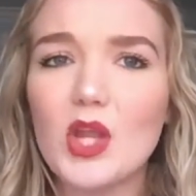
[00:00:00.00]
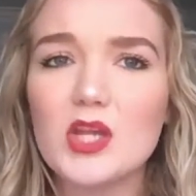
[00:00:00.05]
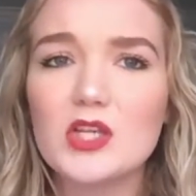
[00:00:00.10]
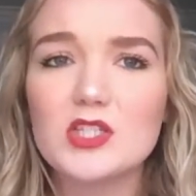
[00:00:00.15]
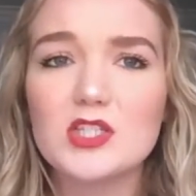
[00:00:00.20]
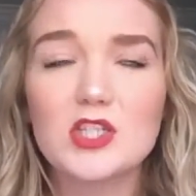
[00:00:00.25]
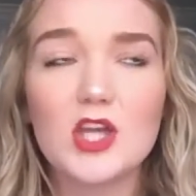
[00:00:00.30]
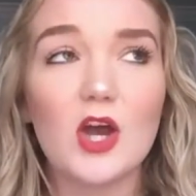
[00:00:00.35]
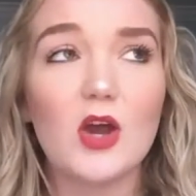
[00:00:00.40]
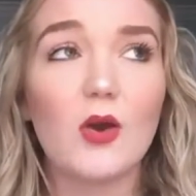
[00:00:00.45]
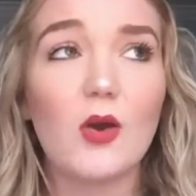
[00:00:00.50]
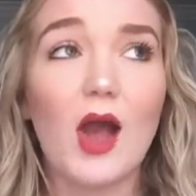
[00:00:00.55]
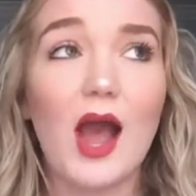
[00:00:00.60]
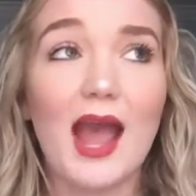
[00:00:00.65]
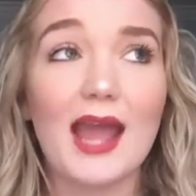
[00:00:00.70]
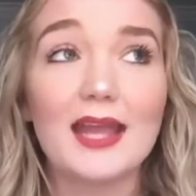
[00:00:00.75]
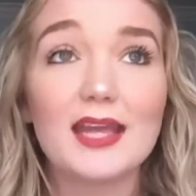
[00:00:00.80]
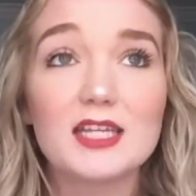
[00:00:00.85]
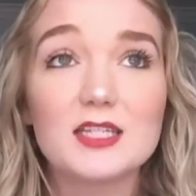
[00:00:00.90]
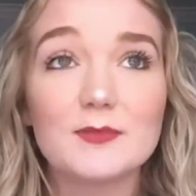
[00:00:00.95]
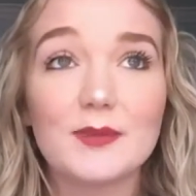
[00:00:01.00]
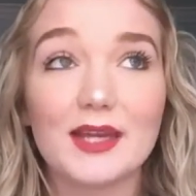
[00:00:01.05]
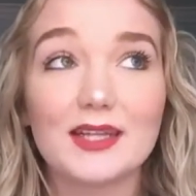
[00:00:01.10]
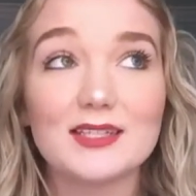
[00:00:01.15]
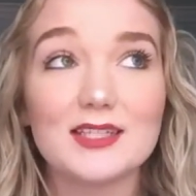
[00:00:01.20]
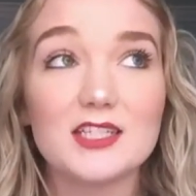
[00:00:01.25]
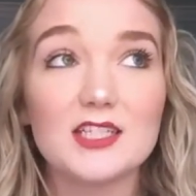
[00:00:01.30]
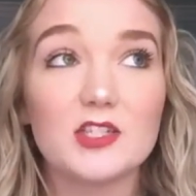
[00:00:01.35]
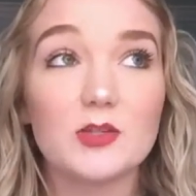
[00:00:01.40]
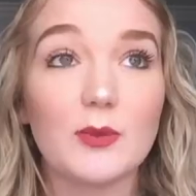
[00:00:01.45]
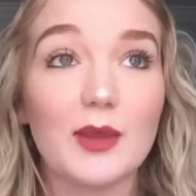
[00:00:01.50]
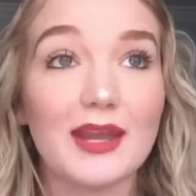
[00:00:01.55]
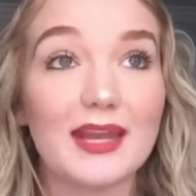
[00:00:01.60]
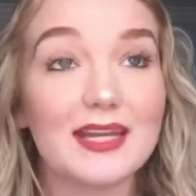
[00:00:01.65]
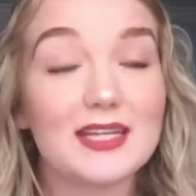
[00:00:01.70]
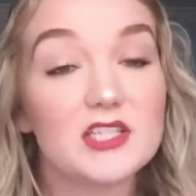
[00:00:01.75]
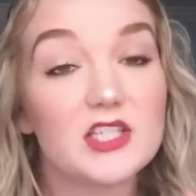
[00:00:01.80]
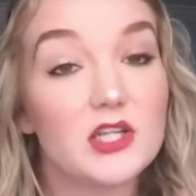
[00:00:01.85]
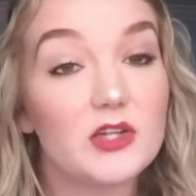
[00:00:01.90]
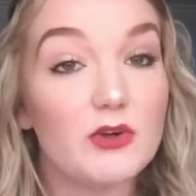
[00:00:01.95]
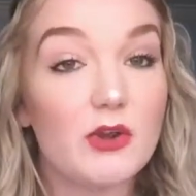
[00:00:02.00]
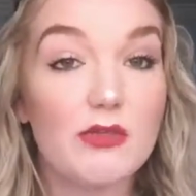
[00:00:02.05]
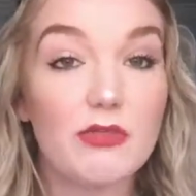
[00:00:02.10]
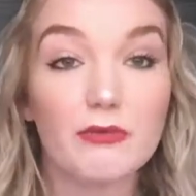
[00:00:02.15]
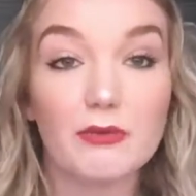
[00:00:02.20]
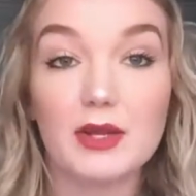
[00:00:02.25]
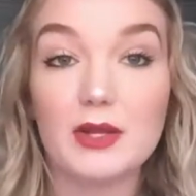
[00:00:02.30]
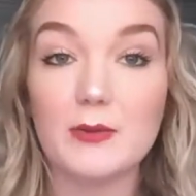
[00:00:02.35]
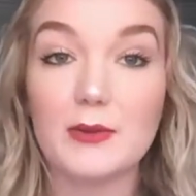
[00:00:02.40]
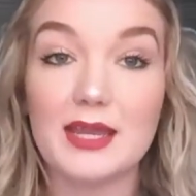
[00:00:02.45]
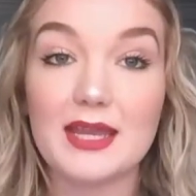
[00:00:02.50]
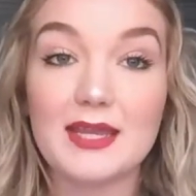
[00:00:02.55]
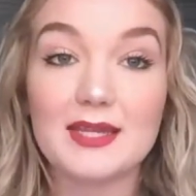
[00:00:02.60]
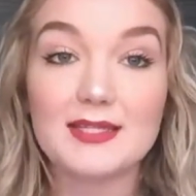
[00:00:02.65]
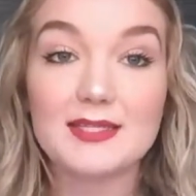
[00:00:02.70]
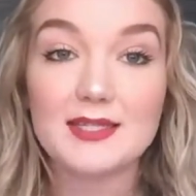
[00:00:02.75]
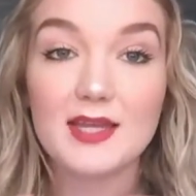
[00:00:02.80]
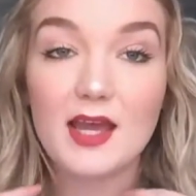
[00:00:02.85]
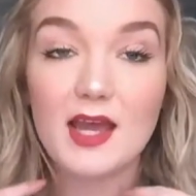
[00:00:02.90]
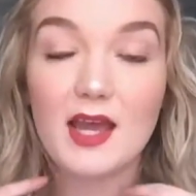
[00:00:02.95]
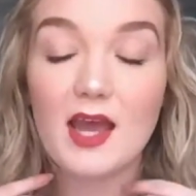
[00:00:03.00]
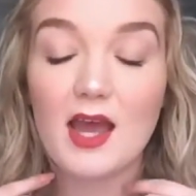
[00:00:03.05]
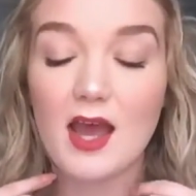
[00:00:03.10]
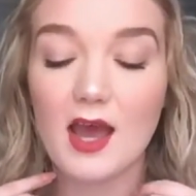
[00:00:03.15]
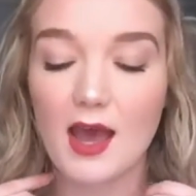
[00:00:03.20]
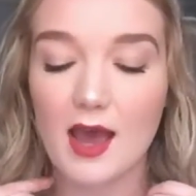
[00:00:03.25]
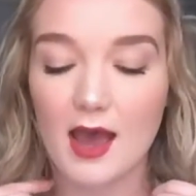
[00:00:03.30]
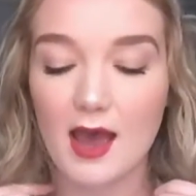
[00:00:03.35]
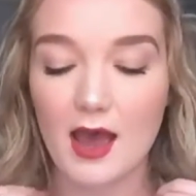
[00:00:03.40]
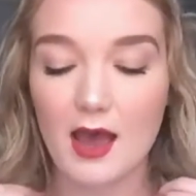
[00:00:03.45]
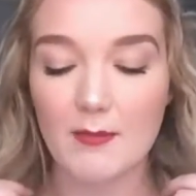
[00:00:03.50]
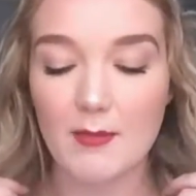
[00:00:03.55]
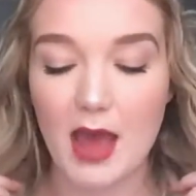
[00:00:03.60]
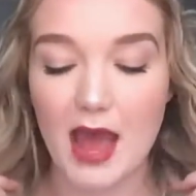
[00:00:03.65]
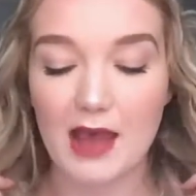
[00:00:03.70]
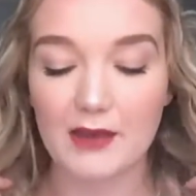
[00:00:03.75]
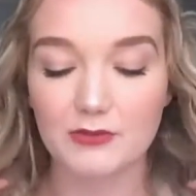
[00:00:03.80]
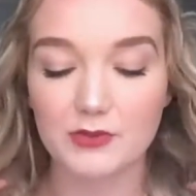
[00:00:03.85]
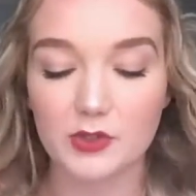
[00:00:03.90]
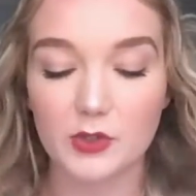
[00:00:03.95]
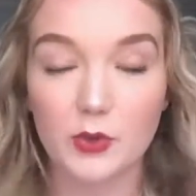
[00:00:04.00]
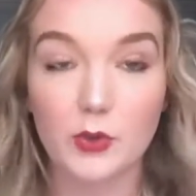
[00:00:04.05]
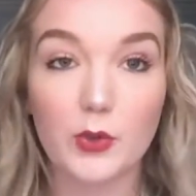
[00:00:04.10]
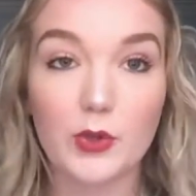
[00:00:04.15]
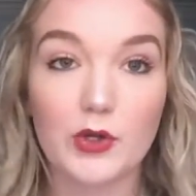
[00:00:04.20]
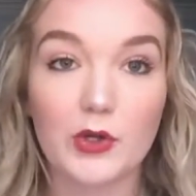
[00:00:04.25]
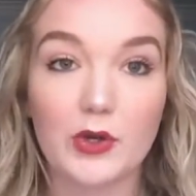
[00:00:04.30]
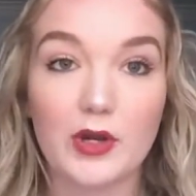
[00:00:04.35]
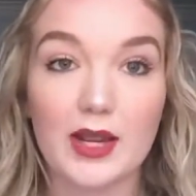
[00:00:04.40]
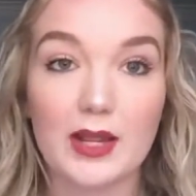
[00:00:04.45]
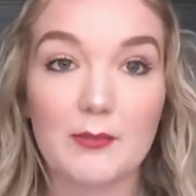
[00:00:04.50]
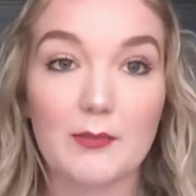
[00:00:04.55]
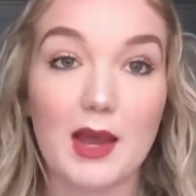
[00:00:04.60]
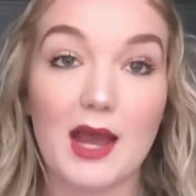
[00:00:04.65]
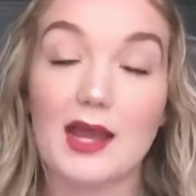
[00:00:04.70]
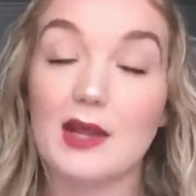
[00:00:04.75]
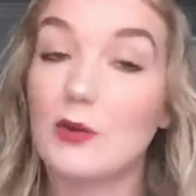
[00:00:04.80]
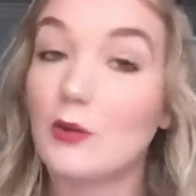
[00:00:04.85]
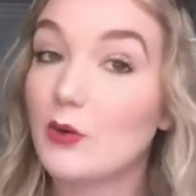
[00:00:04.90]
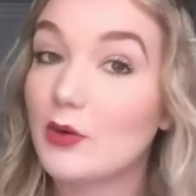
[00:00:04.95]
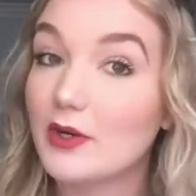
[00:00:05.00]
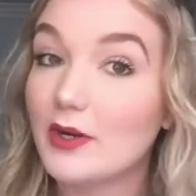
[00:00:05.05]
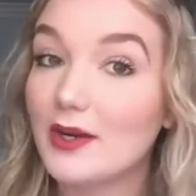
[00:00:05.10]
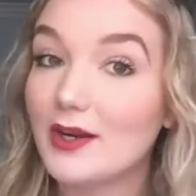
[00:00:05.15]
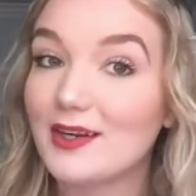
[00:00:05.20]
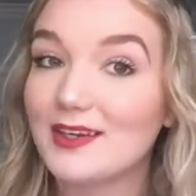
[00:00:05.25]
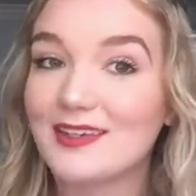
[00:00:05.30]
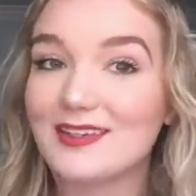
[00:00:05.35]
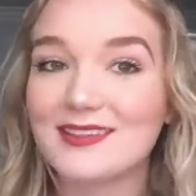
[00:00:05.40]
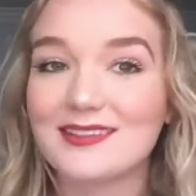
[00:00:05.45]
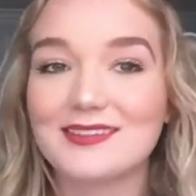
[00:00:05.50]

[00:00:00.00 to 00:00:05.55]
So I expected to wait 2 to 3 weeks after ordering my order,